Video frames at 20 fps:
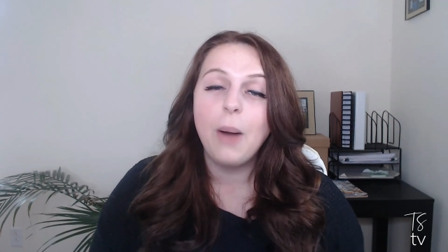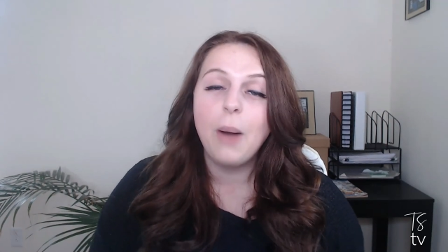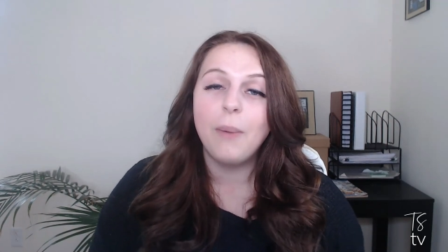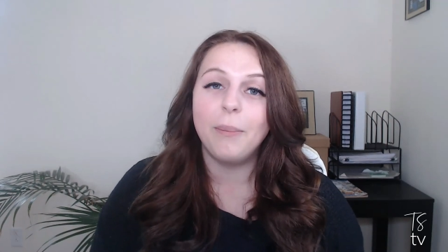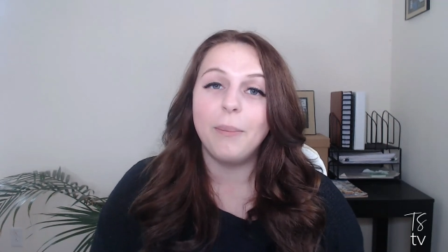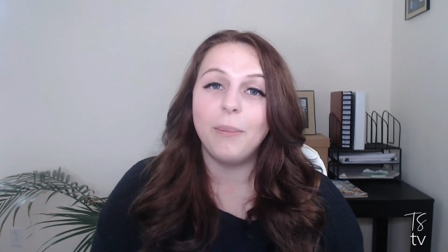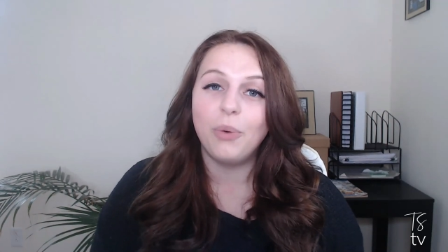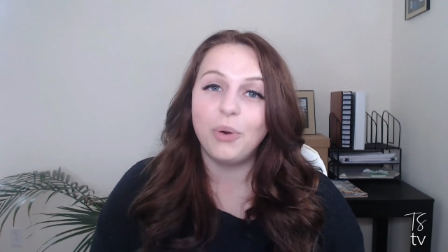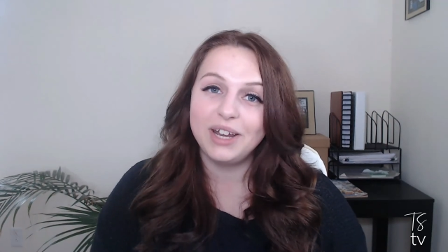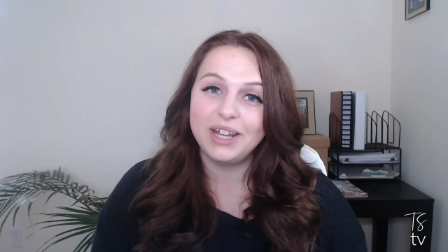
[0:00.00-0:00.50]

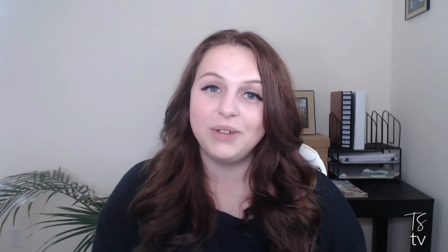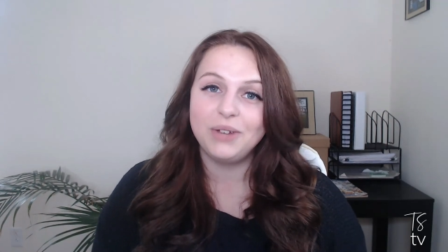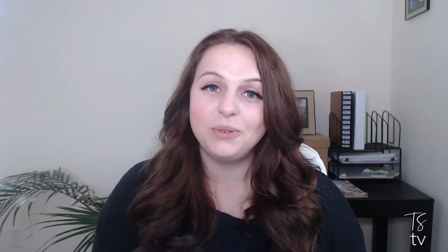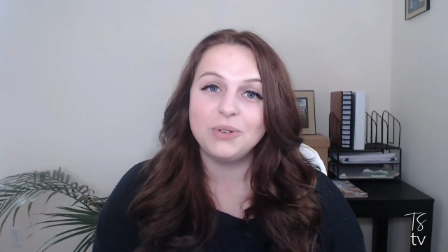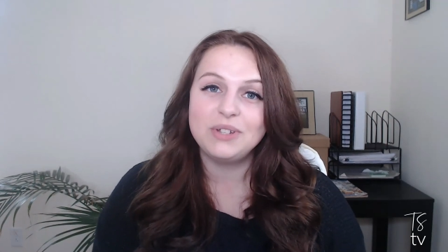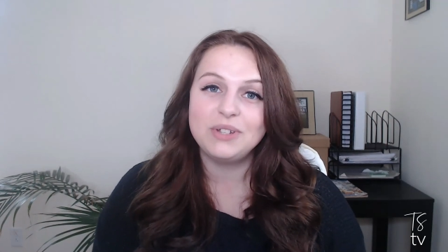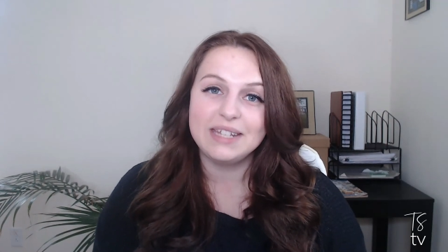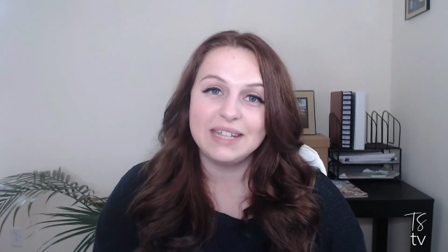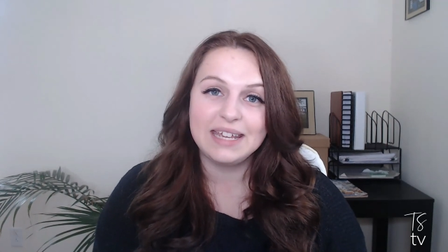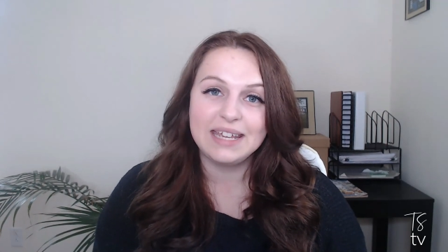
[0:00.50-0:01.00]
morning
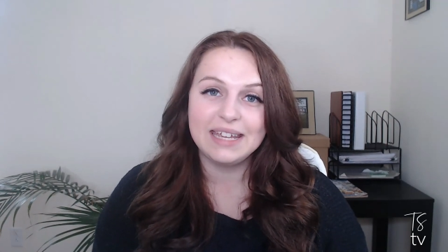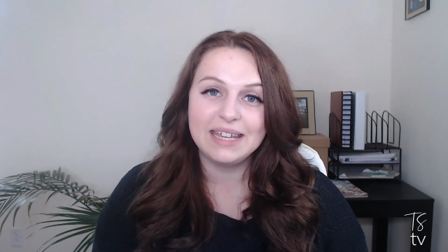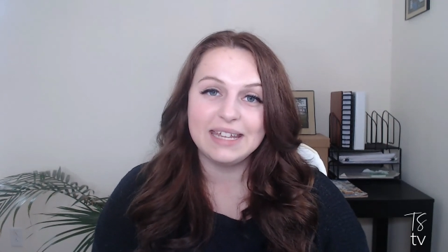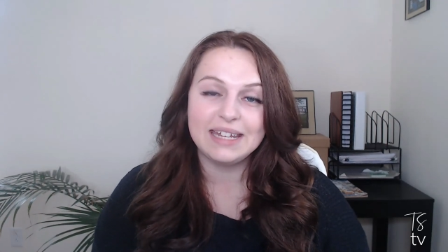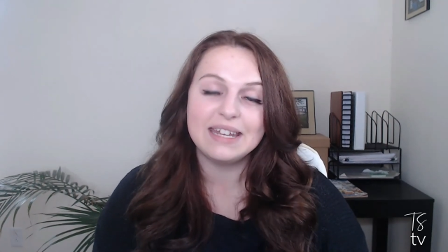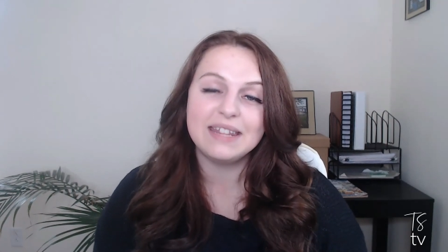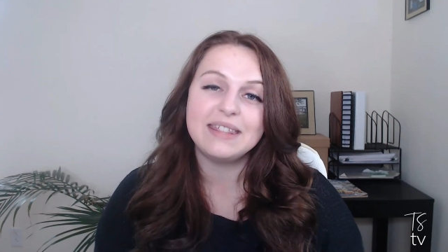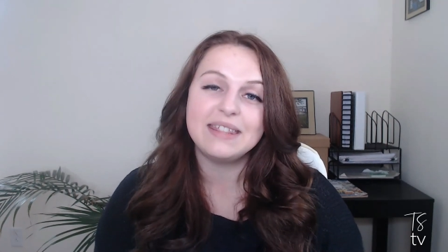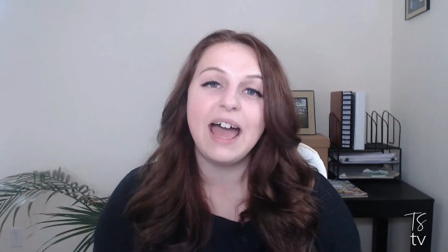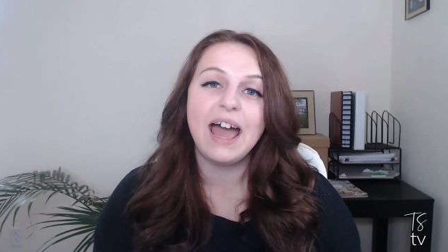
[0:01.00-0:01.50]

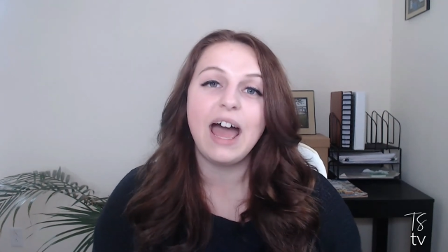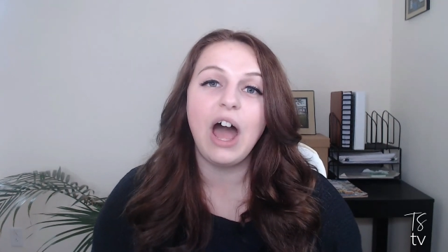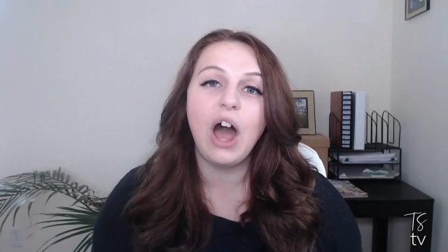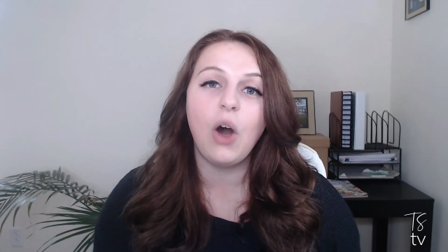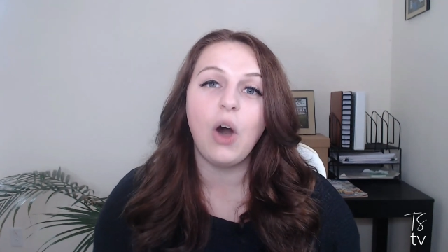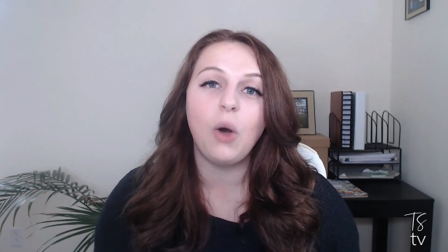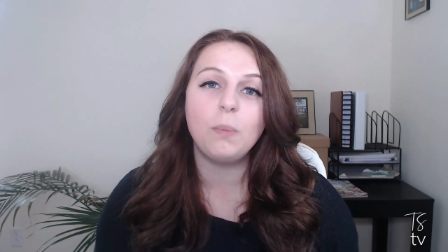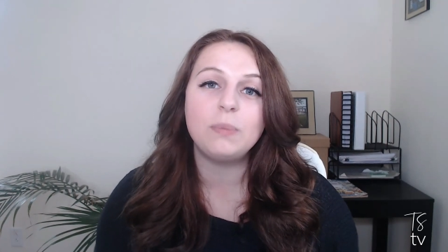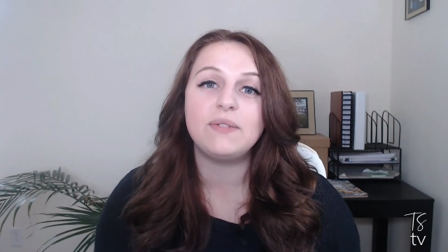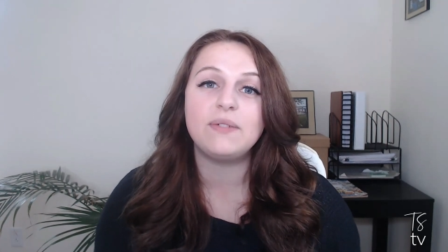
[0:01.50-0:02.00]
routine that
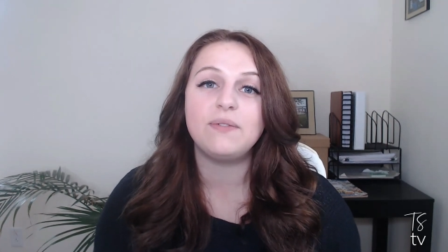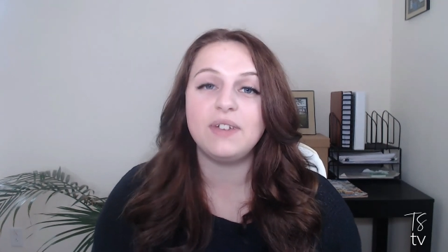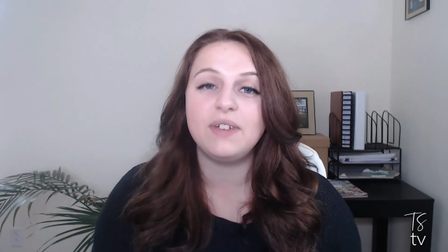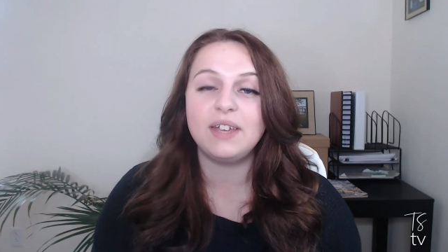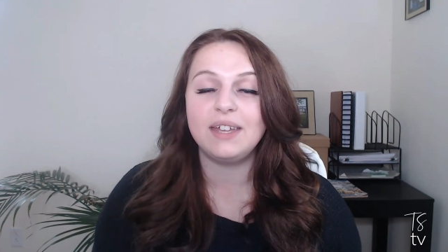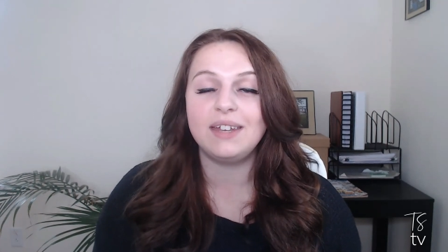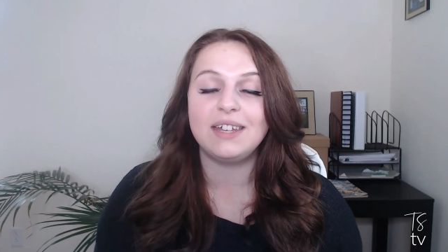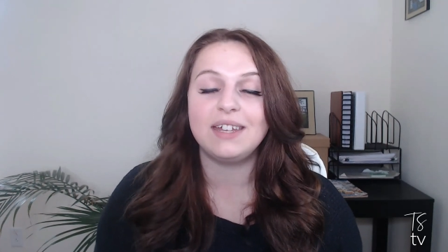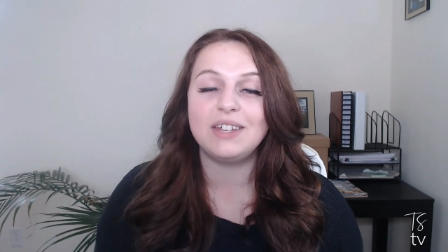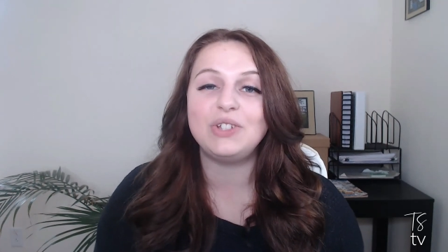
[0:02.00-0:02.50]
helps
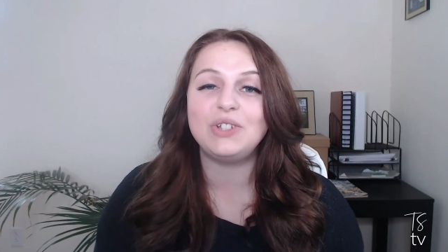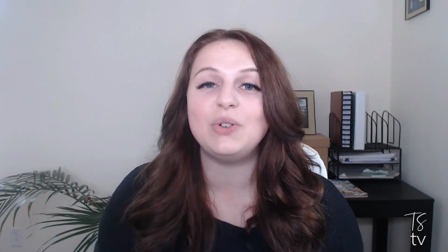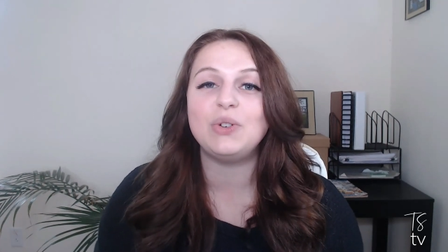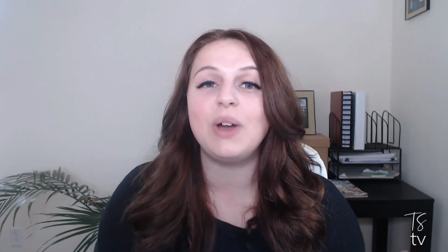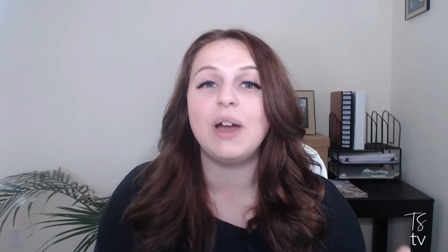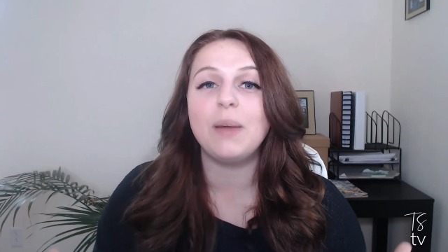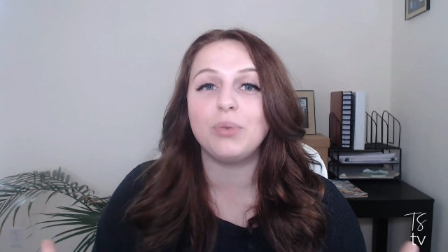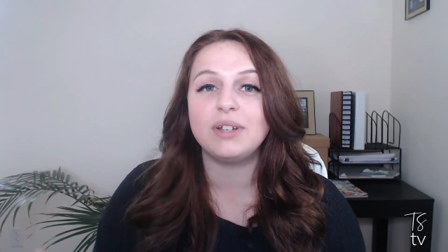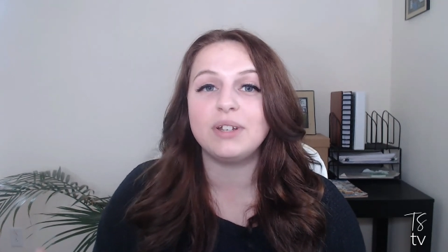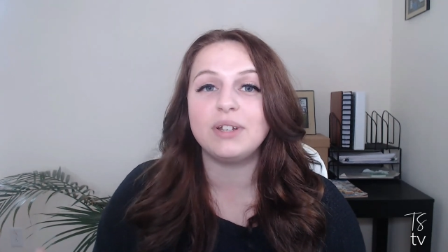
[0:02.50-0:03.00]
feed
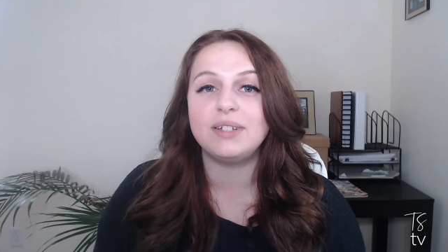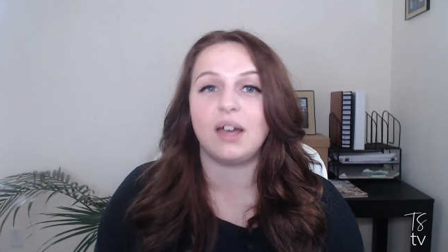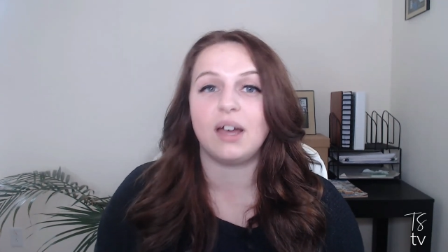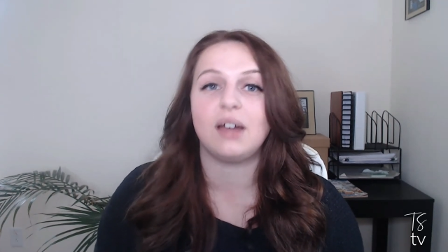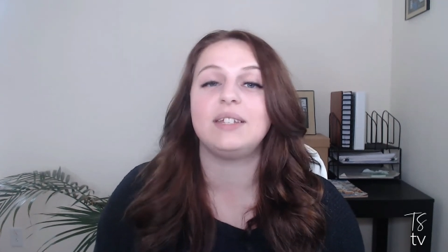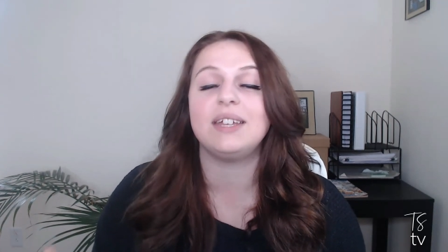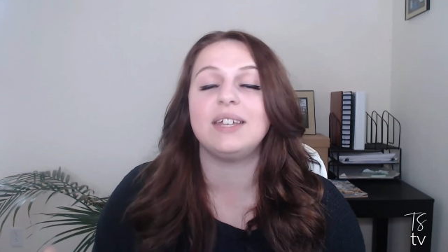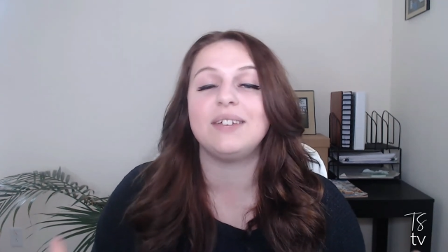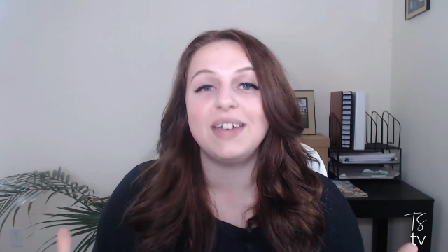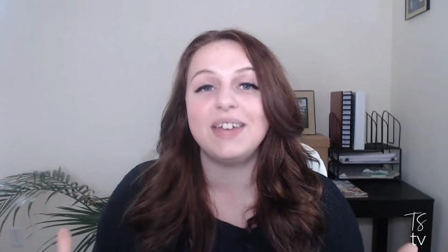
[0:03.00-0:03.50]
into a productive